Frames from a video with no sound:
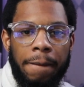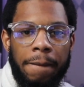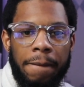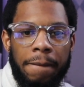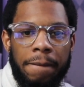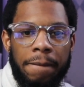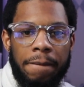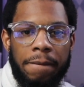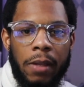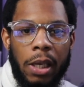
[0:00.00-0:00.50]

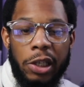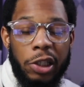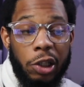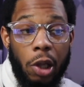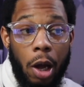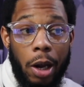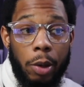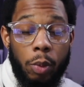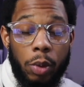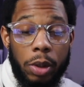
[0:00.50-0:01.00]
He
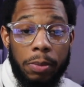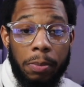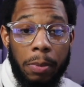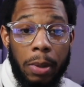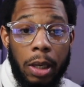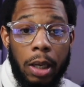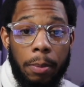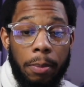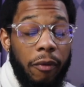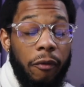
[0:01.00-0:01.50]
started with men
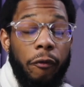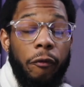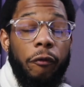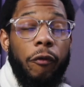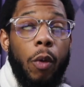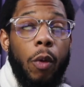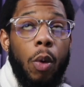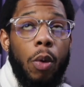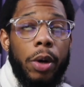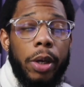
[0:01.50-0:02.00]

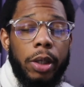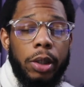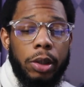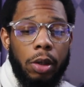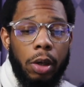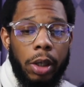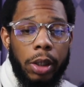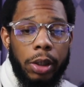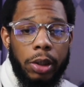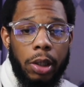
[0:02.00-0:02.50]
before he
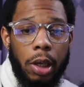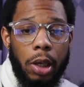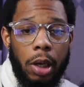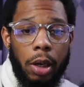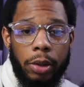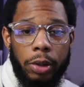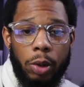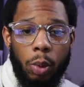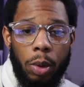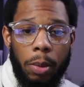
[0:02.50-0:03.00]
started talking
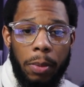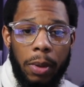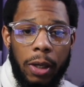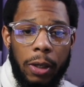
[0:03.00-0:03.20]
to women.